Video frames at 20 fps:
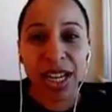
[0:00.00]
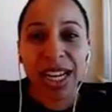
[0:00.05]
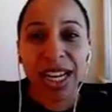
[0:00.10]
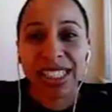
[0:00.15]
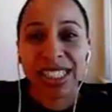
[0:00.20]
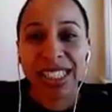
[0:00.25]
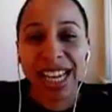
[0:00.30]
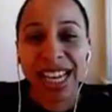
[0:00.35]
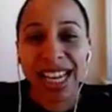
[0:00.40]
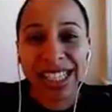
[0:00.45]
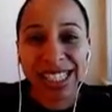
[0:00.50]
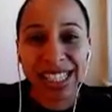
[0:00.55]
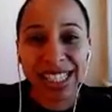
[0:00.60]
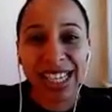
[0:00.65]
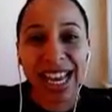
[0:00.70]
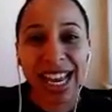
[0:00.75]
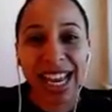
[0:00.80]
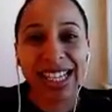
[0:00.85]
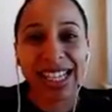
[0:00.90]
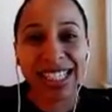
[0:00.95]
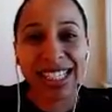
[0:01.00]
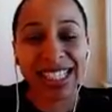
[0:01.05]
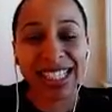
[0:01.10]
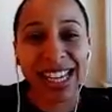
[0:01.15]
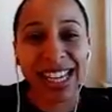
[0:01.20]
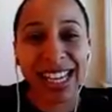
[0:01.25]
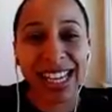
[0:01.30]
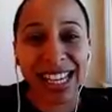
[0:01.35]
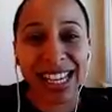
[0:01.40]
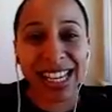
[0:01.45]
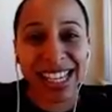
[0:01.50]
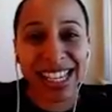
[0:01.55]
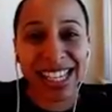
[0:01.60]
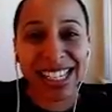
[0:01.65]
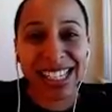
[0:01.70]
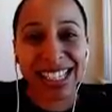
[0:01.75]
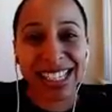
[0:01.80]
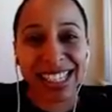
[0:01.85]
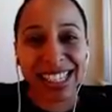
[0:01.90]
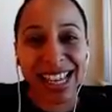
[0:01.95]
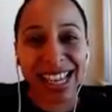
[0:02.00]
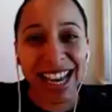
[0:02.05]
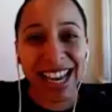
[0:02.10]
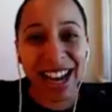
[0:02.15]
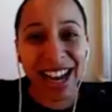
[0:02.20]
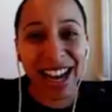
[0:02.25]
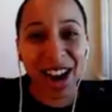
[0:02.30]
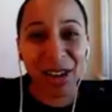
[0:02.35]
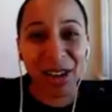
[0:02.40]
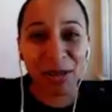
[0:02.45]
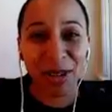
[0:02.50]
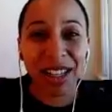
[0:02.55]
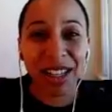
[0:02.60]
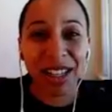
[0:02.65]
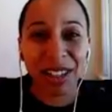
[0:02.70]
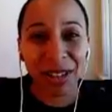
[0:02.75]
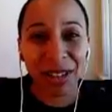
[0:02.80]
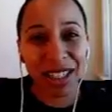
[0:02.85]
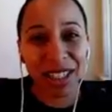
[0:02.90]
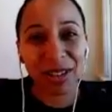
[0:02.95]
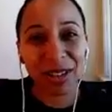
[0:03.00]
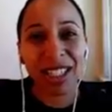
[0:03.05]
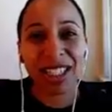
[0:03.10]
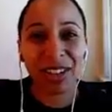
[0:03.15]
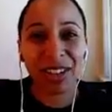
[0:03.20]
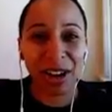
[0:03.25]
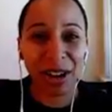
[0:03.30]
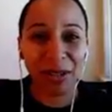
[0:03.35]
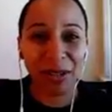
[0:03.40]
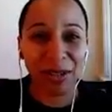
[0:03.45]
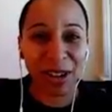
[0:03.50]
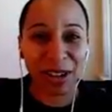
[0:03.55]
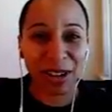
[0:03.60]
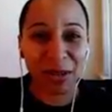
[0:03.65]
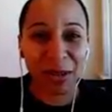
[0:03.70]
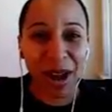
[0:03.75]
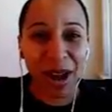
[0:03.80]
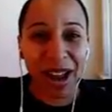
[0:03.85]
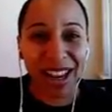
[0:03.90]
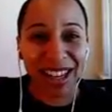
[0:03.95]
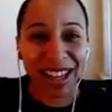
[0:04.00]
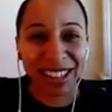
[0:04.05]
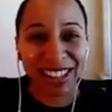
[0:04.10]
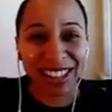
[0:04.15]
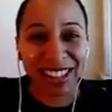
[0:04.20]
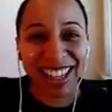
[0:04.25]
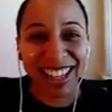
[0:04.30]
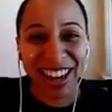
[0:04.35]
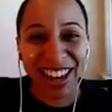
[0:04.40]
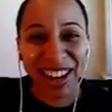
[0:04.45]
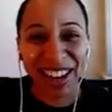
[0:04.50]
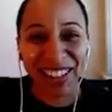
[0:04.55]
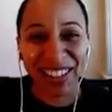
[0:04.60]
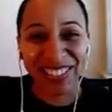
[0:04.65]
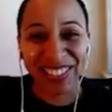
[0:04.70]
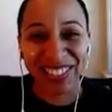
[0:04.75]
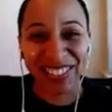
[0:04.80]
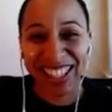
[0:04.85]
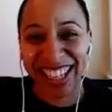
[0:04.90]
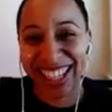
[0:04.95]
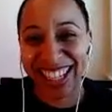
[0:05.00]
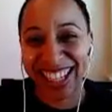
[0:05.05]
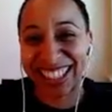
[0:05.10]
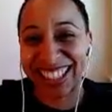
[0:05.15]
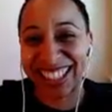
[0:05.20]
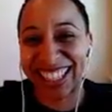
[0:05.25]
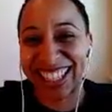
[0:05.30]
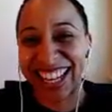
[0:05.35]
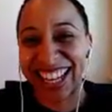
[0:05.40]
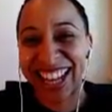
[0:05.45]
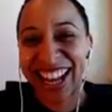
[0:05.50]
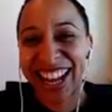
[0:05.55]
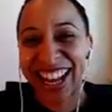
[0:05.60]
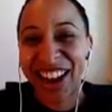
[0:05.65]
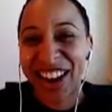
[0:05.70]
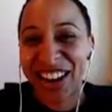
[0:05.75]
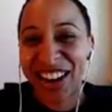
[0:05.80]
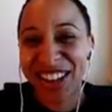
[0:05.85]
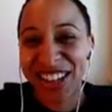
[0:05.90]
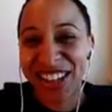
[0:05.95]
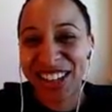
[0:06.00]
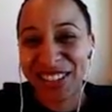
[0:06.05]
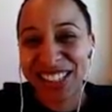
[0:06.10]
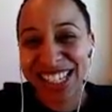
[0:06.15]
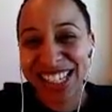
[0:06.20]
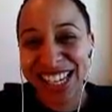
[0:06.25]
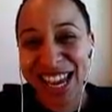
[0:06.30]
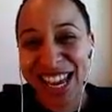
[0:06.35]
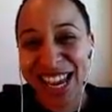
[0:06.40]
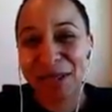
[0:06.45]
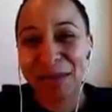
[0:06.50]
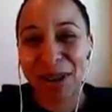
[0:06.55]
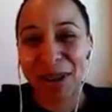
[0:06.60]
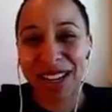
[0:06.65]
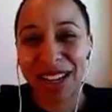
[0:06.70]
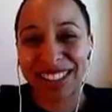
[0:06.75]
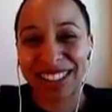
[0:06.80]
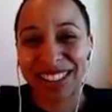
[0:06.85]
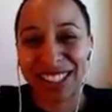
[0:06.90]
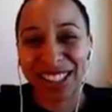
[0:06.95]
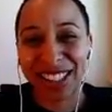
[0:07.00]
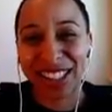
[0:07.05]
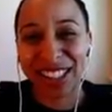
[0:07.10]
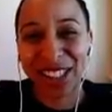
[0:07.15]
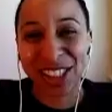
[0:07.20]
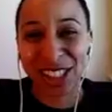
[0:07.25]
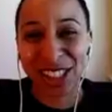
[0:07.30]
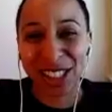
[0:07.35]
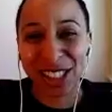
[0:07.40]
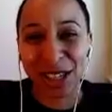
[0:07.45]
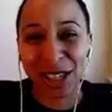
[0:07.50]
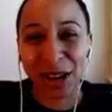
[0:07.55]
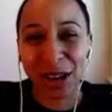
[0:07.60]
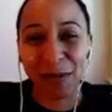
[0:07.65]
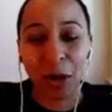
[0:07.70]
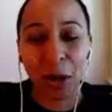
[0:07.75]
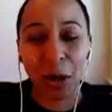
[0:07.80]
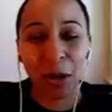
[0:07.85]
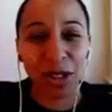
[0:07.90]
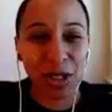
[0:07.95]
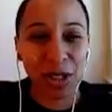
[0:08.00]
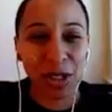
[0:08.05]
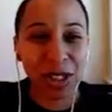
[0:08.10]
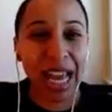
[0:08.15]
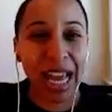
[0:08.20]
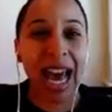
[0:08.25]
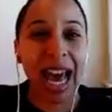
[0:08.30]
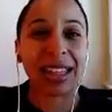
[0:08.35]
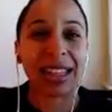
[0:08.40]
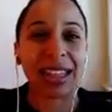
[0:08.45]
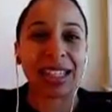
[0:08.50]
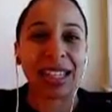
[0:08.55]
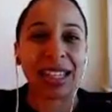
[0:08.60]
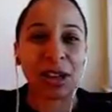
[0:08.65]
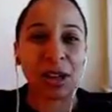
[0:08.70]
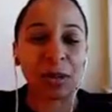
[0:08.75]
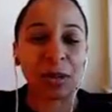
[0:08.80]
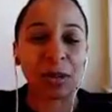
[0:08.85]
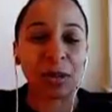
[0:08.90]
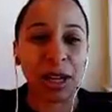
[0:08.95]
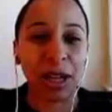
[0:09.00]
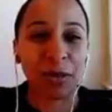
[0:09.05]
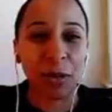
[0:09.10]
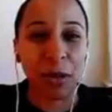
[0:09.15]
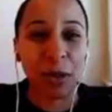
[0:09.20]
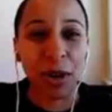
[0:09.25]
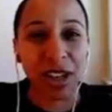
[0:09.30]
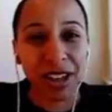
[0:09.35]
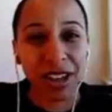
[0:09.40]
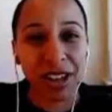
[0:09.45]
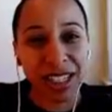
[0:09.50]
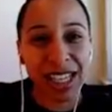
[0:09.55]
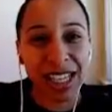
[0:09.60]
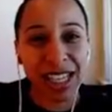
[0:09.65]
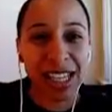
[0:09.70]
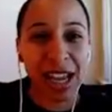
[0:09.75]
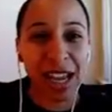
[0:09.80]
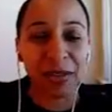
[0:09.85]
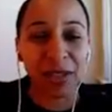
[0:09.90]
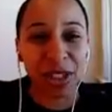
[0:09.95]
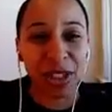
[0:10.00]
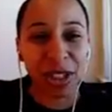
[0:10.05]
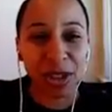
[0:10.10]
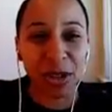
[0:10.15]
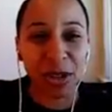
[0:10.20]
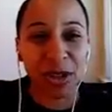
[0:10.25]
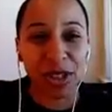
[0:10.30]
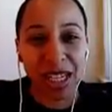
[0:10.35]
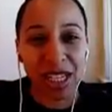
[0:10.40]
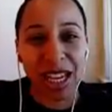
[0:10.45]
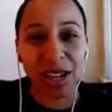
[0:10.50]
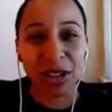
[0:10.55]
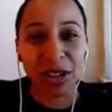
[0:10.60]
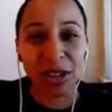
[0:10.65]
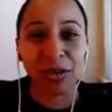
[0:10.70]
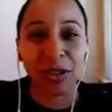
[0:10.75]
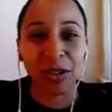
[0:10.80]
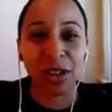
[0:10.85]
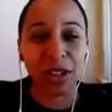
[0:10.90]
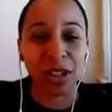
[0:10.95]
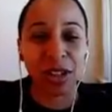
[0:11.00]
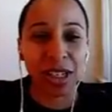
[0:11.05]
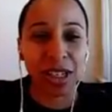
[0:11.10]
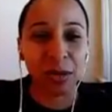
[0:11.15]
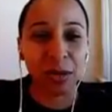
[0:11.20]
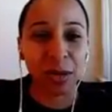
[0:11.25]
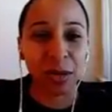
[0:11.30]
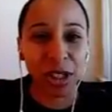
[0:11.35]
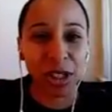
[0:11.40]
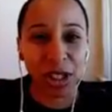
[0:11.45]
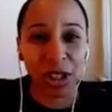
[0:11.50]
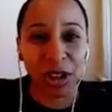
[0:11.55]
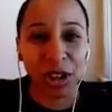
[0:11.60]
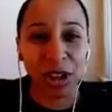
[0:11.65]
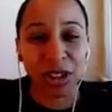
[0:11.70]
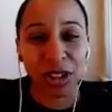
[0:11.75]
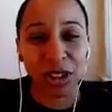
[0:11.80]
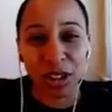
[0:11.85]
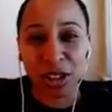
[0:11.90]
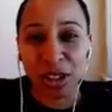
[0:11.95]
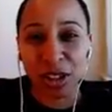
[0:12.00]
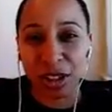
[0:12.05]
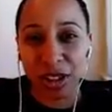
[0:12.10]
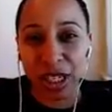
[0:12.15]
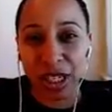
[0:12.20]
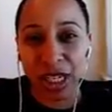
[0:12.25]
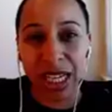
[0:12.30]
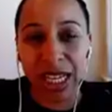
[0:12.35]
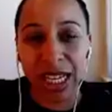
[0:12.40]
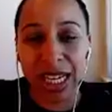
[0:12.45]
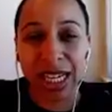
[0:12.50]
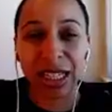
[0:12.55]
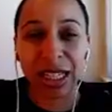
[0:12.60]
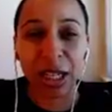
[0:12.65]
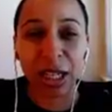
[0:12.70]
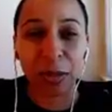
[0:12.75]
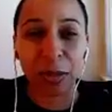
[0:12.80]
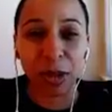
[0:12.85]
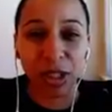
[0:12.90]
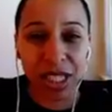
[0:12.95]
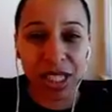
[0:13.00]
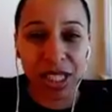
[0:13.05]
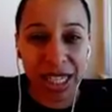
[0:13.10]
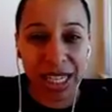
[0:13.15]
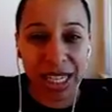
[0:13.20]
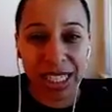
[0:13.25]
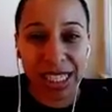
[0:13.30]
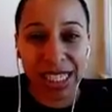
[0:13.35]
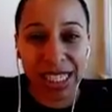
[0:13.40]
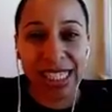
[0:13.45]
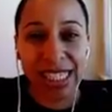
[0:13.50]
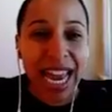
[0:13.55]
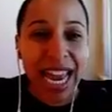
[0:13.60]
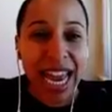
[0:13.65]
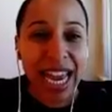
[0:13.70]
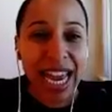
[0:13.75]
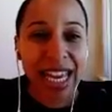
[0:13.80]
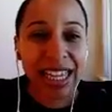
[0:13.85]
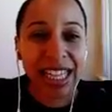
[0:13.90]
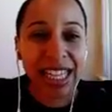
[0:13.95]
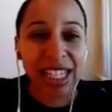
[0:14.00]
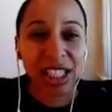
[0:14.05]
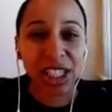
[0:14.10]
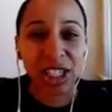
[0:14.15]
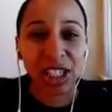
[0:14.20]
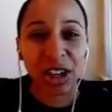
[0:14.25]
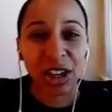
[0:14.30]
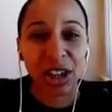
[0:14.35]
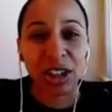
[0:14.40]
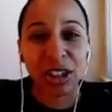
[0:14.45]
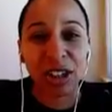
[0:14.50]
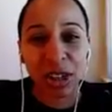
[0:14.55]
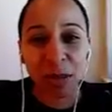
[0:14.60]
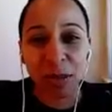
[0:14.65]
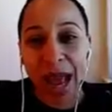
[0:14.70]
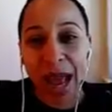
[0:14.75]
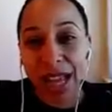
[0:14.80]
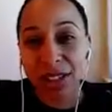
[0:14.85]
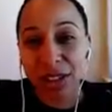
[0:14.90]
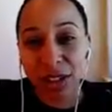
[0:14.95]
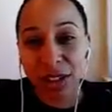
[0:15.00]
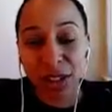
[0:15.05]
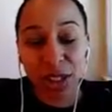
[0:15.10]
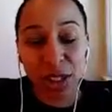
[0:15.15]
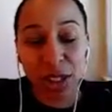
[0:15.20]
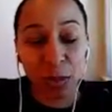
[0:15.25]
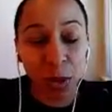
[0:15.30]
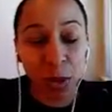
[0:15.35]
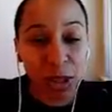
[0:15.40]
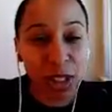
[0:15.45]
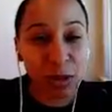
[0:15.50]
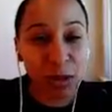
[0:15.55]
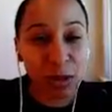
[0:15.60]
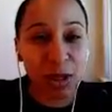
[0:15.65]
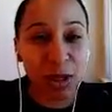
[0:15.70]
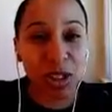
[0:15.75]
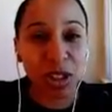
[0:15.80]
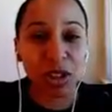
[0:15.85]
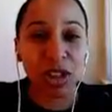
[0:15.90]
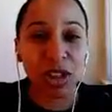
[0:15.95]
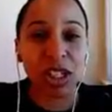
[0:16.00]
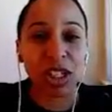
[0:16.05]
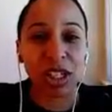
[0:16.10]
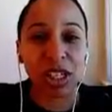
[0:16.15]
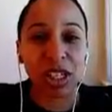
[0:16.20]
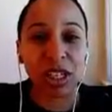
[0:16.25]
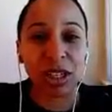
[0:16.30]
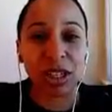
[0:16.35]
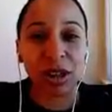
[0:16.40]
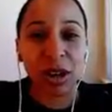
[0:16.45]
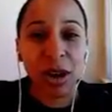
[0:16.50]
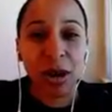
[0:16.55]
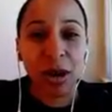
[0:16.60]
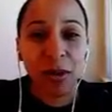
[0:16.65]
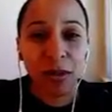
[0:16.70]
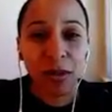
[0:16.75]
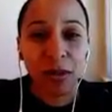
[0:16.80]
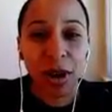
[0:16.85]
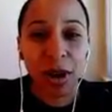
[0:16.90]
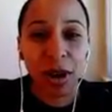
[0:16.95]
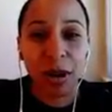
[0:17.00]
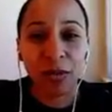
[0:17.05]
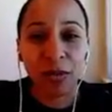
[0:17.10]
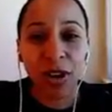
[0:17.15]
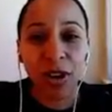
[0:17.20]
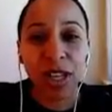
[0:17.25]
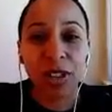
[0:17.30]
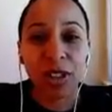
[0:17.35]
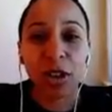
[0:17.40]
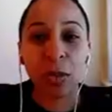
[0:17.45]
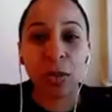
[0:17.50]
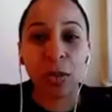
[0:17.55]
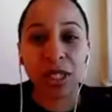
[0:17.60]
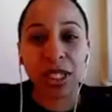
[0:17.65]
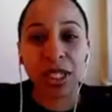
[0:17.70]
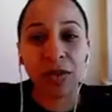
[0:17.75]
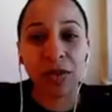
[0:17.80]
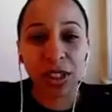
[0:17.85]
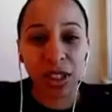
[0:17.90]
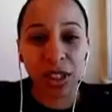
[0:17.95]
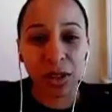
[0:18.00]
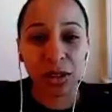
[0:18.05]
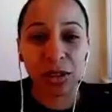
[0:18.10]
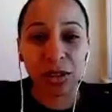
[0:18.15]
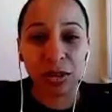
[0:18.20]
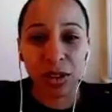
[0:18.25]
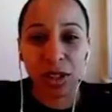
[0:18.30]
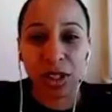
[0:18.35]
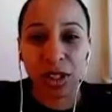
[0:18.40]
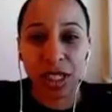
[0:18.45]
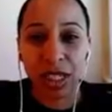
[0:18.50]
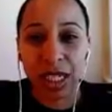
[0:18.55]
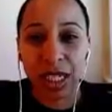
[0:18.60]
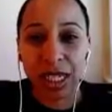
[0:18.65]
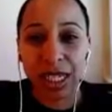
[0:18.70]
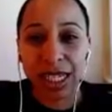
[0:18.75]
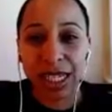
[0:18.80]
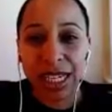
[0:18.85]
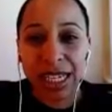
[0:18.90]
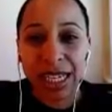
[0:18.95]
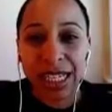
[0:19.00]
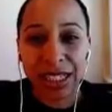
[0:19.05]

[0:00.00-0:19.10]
Today's guest is a really, really, really great friend of mine. Her name is DeAnna Butler. She's a former student athlete who played 4 years at San Francisco State University, where she earned her degree in liberal studies, and then she earned her master's in sports administration from Fresno Pacific University.